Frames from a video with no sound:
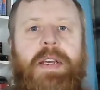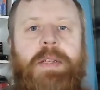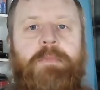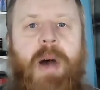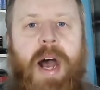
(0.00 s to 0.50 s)
this
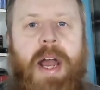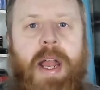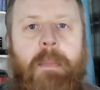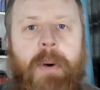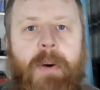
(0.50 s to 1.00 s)
is
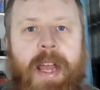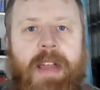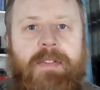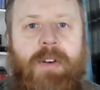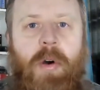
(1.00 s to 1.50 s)
my
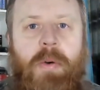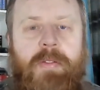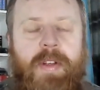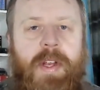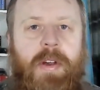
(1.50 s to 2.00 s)
Play It
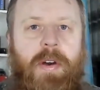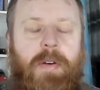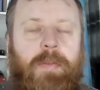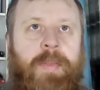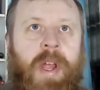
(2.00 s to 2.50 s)
Forward
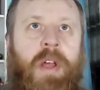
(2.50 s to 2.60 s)
video.